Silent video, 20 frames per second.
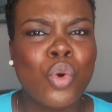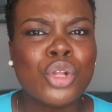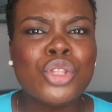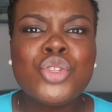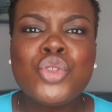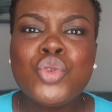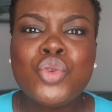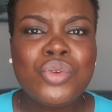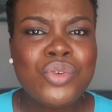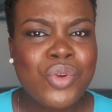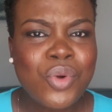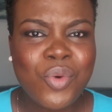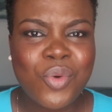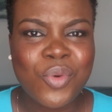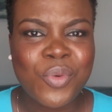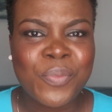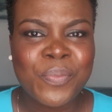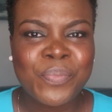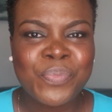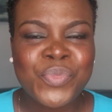what to
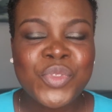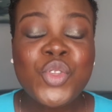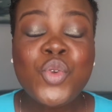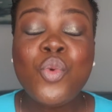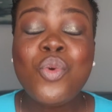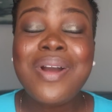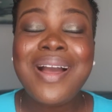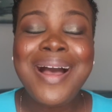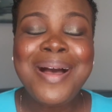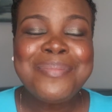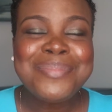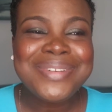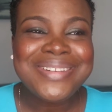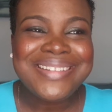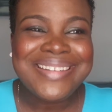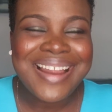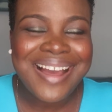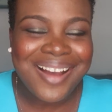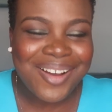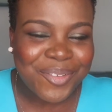do you
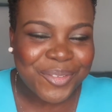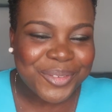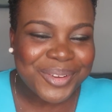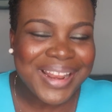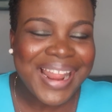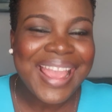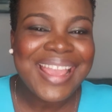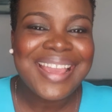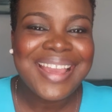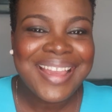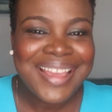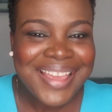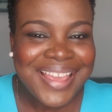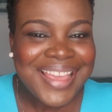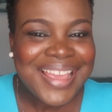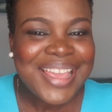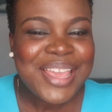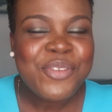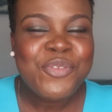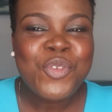calm down like
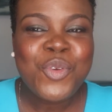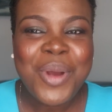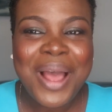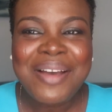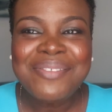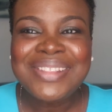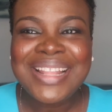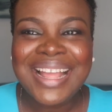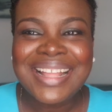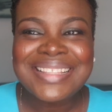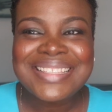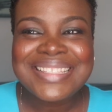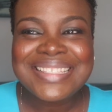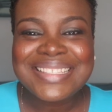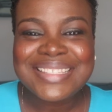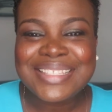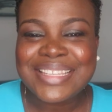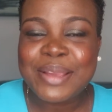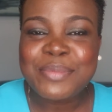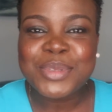if you have that
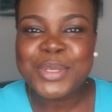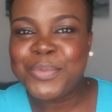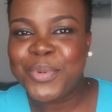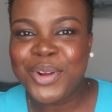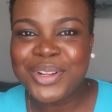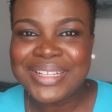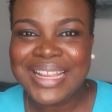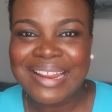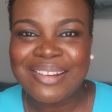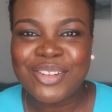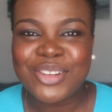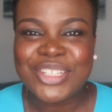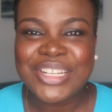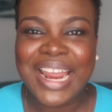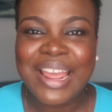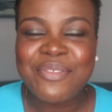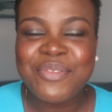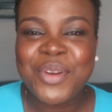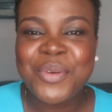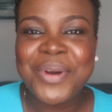james bond kind of
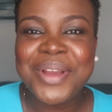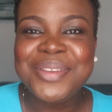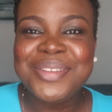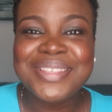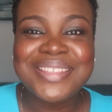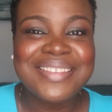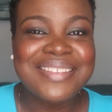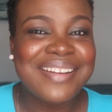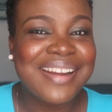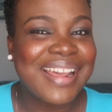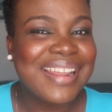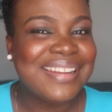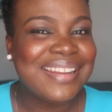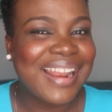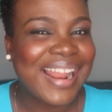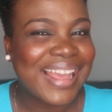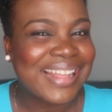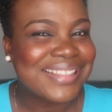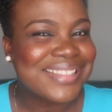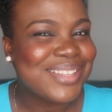driving when you see red
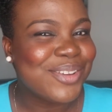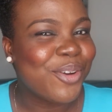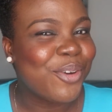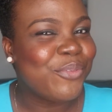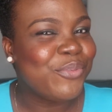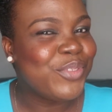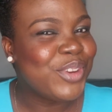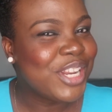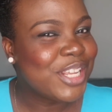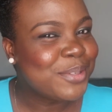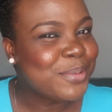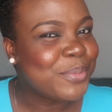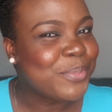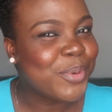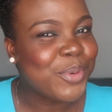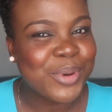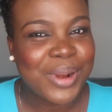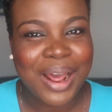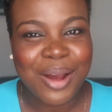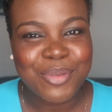lights your village
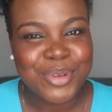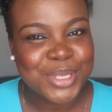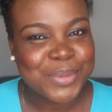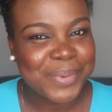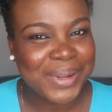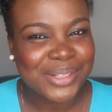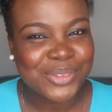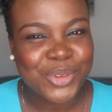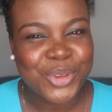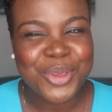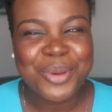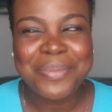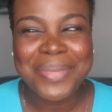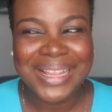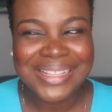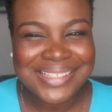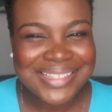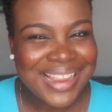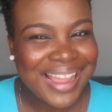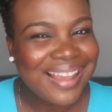people will now whisper to you
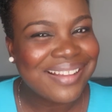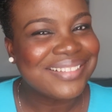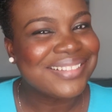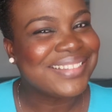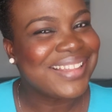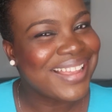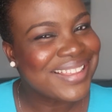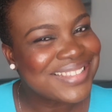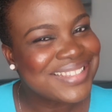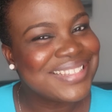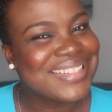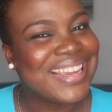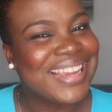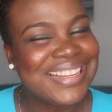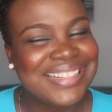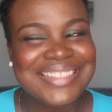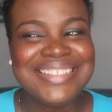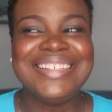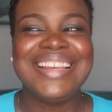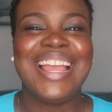my child that's the
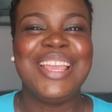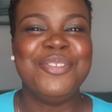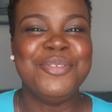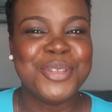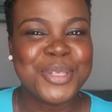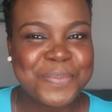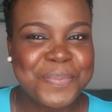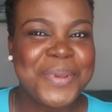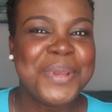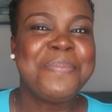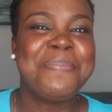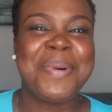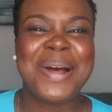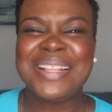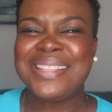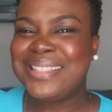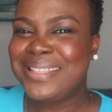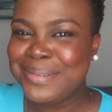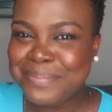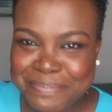engine and you speed
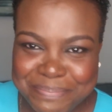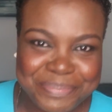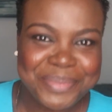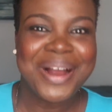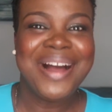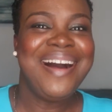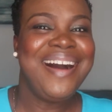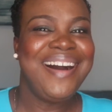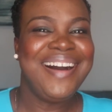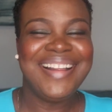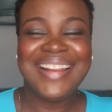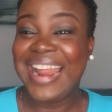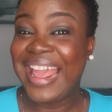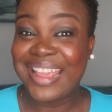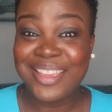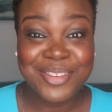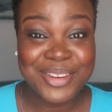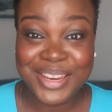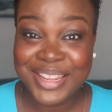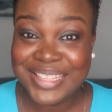past it bah,
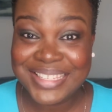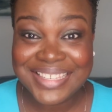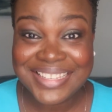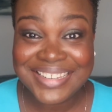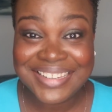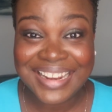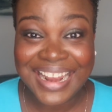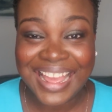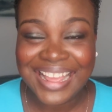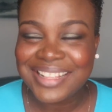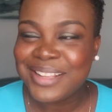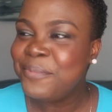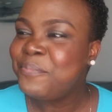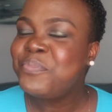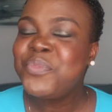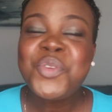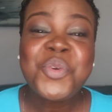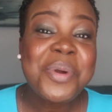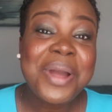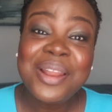like you didn't see the light
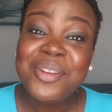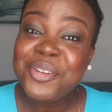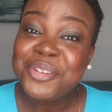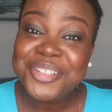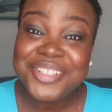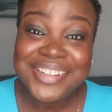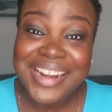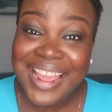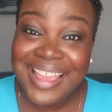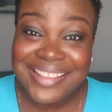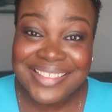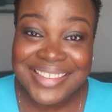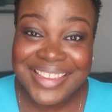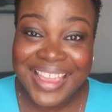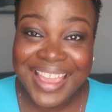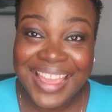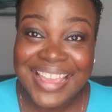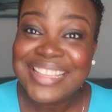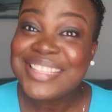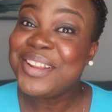you cannot try it
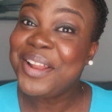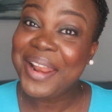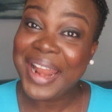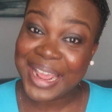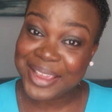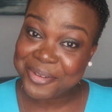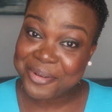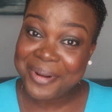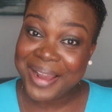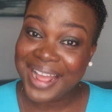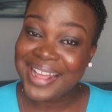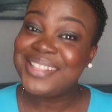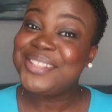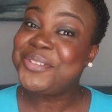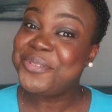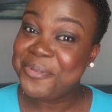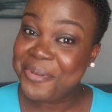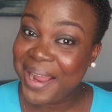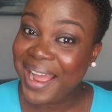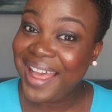here it's not like you can't
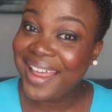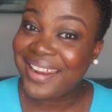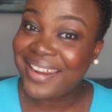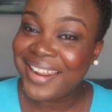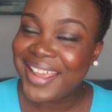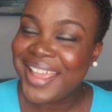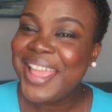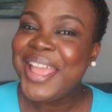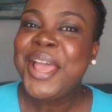you can